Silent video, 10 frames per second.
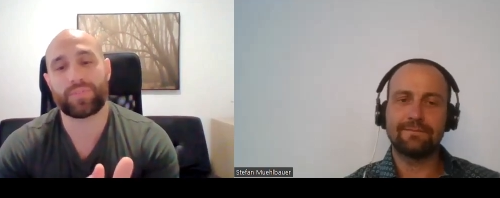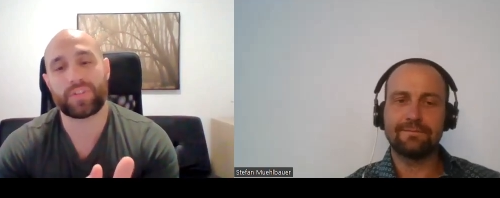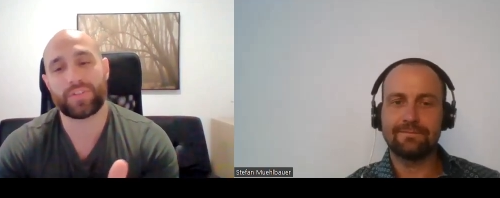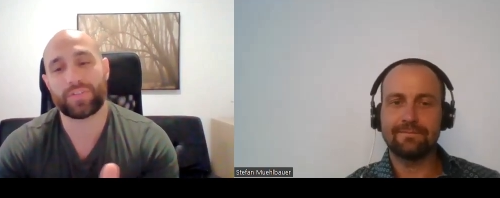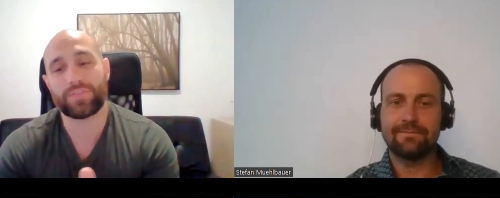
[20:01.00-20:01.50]
Speaker 1: of your
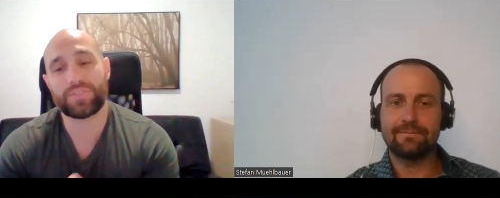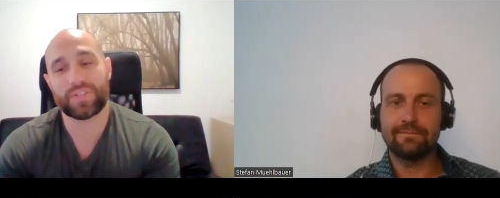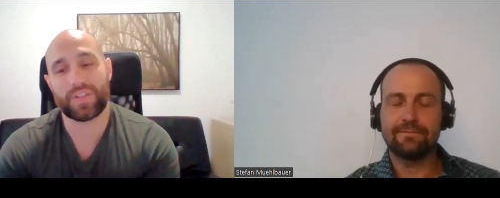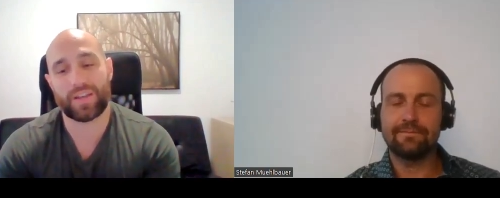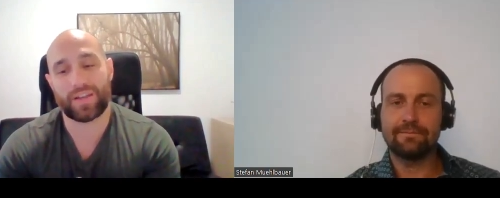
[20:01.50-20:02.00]

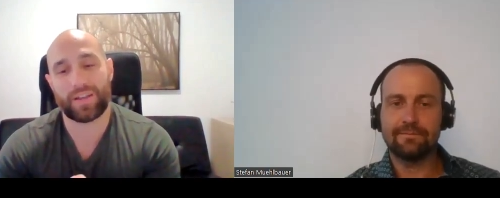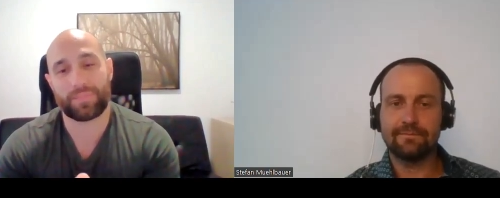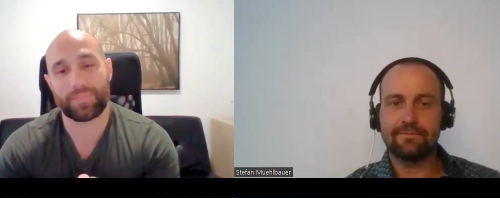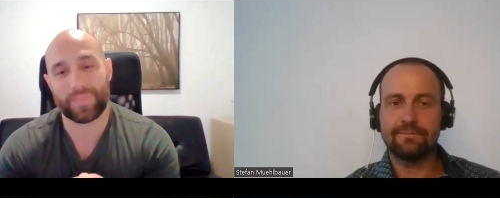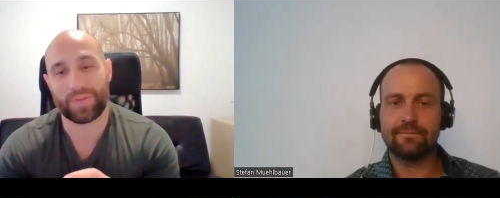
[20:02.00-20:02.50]
videos
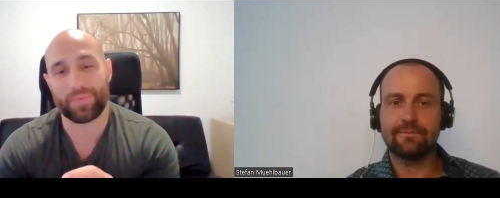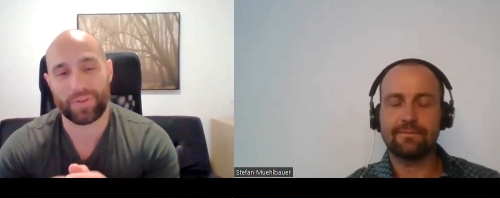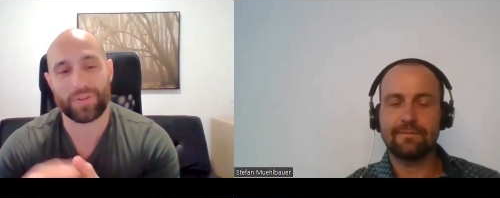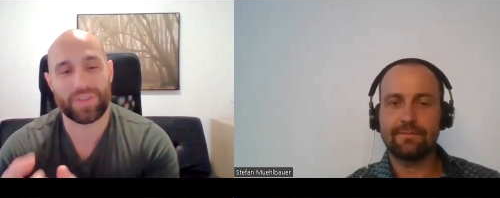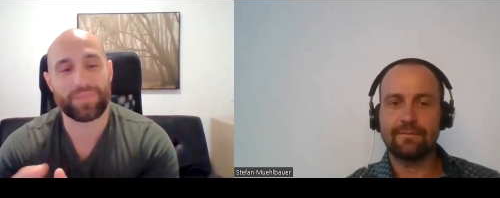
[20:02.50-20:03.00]
um,
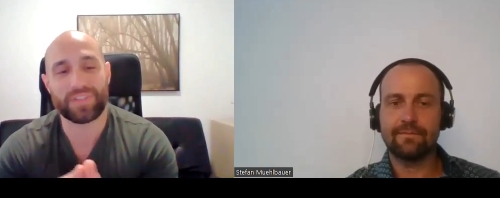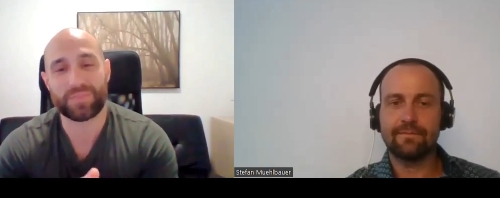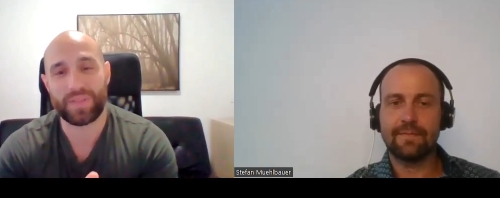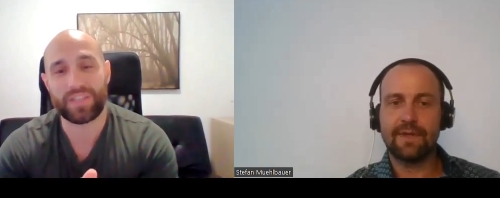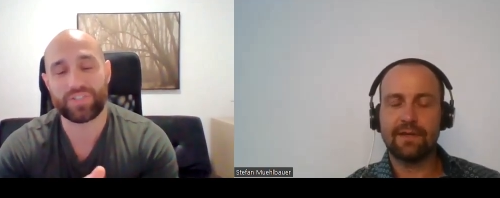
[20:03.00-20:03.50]
where you're giving
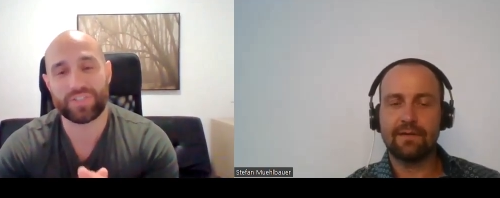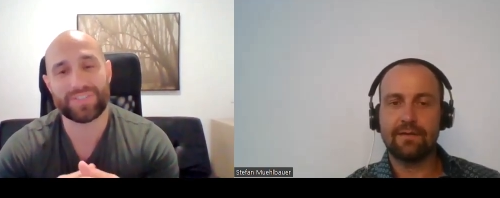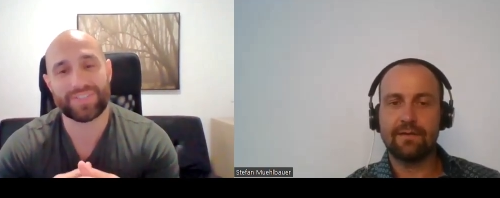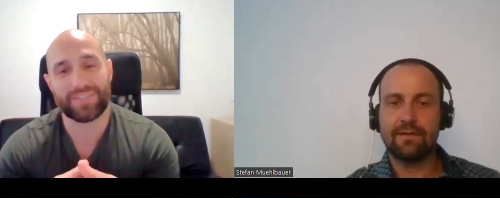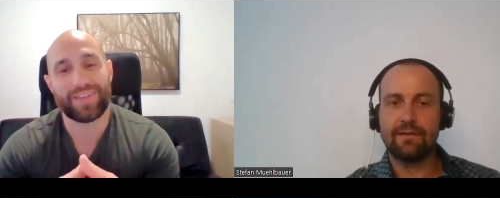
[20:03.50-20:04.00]

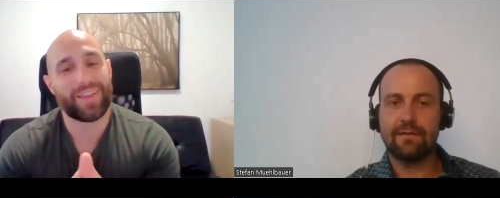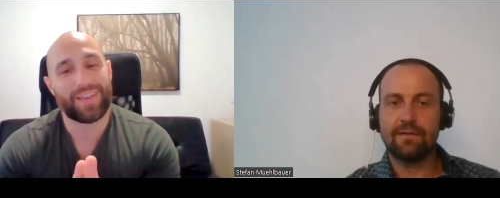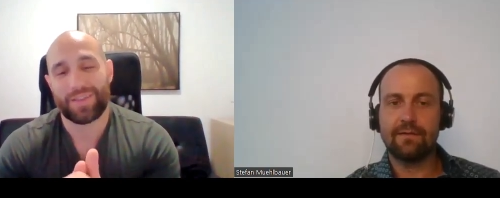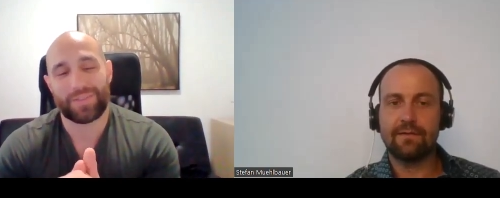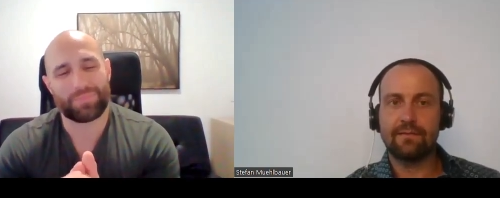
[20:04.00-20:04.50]
speeches.
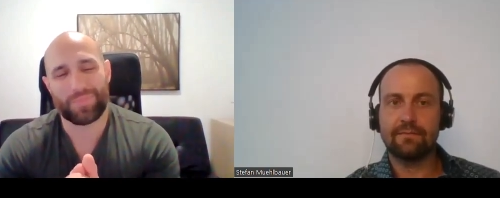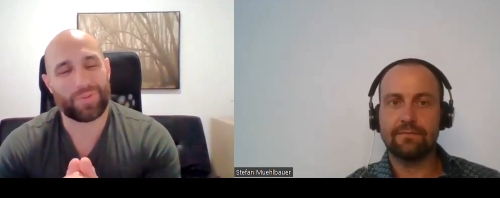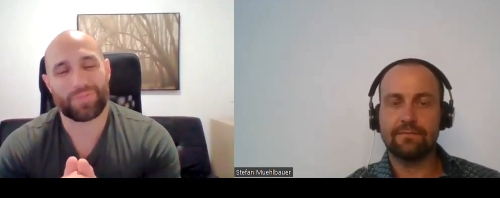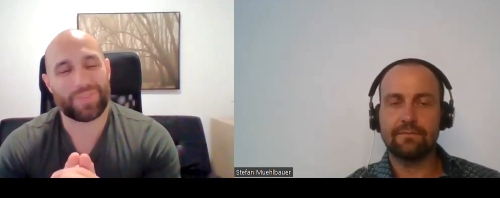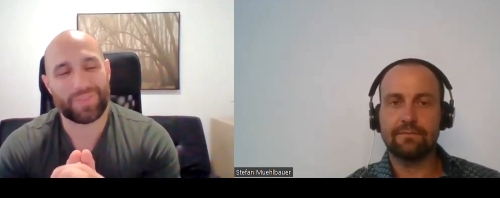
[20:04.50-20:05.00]

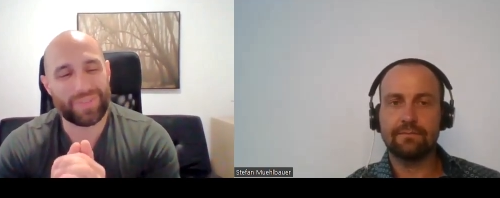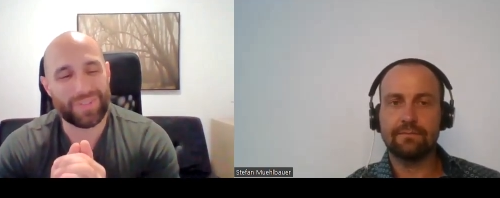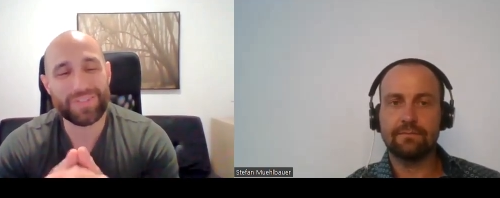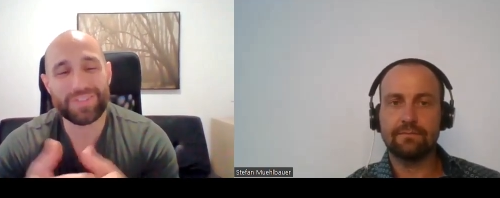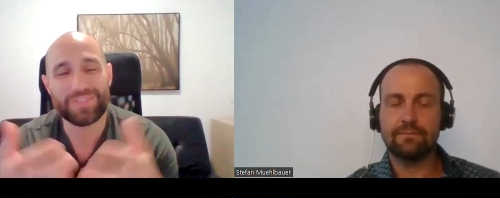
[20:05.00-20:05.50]
Bro,
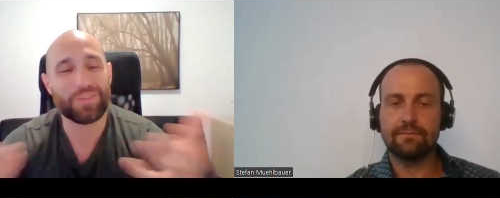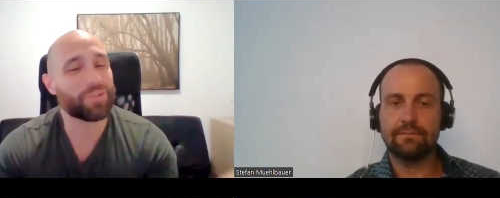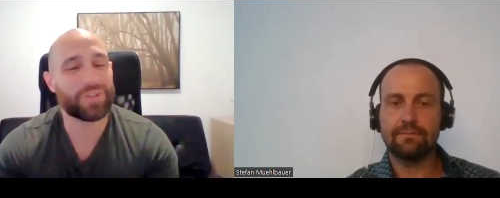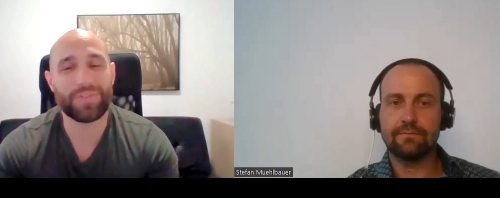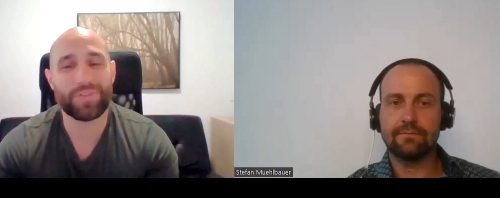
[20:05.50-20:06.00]
this is
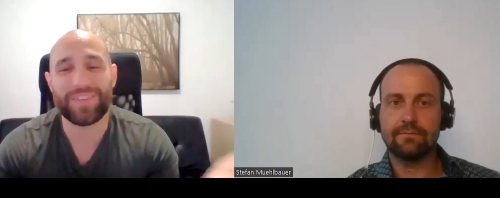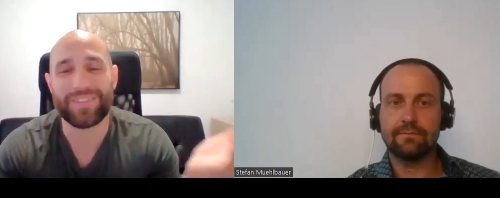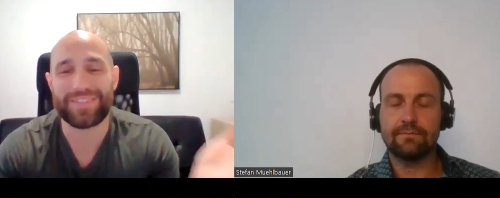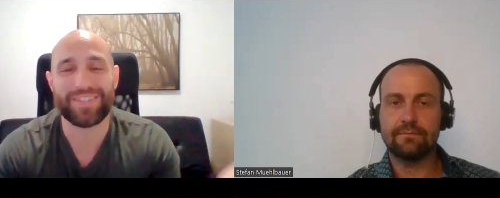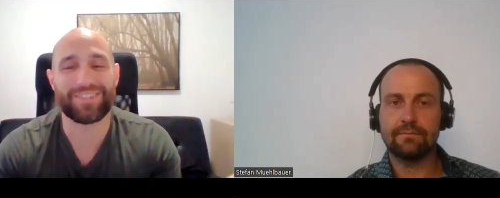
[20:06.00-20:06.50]
you're giving away
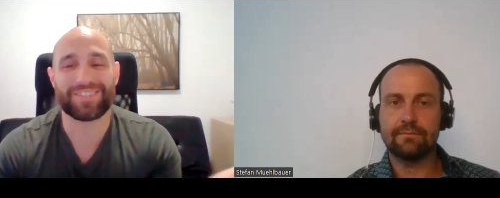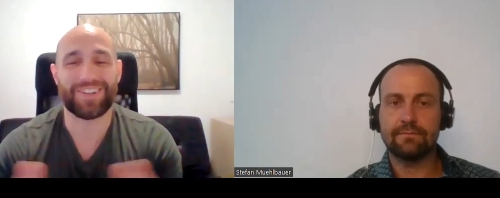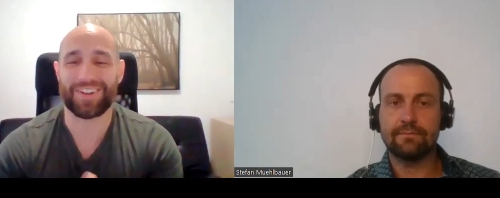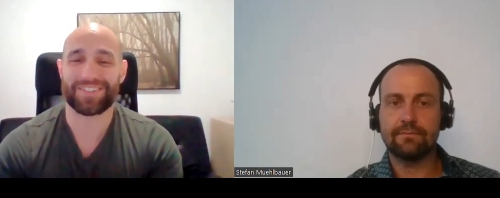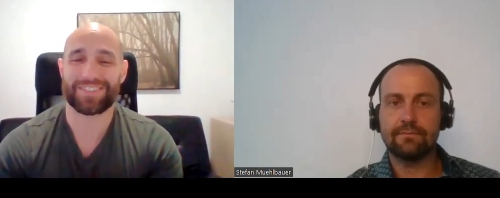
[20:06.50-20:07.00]
the secret
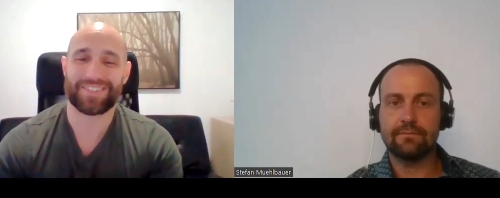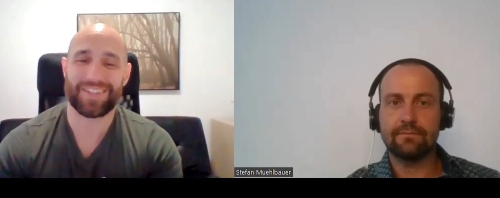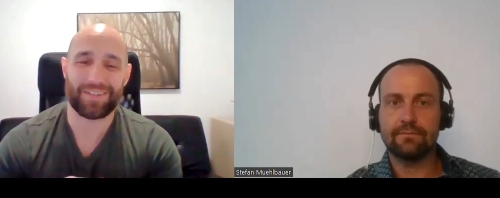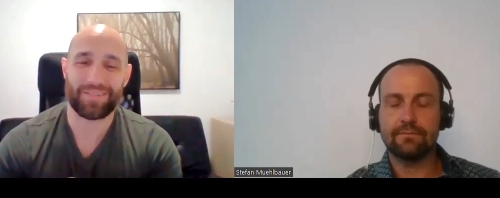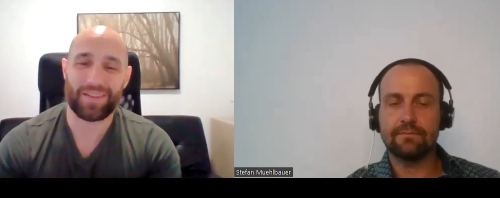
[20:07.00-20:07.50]
sauce.